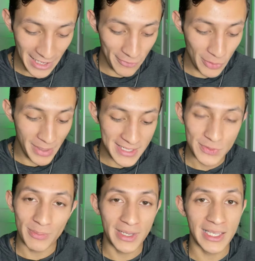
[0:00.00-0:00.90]
if you mess
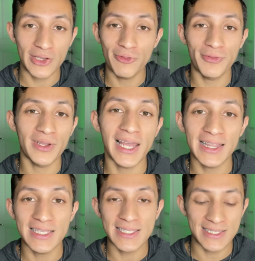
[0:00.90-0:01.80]
with me and you feel like
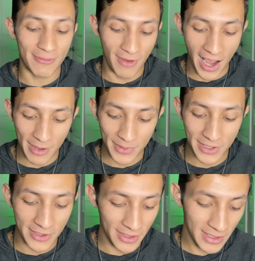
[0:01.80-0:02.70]
this is a vibe
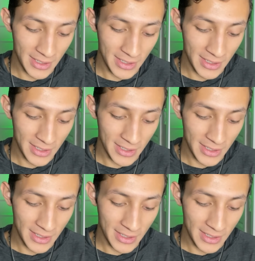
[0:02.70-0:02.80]
here,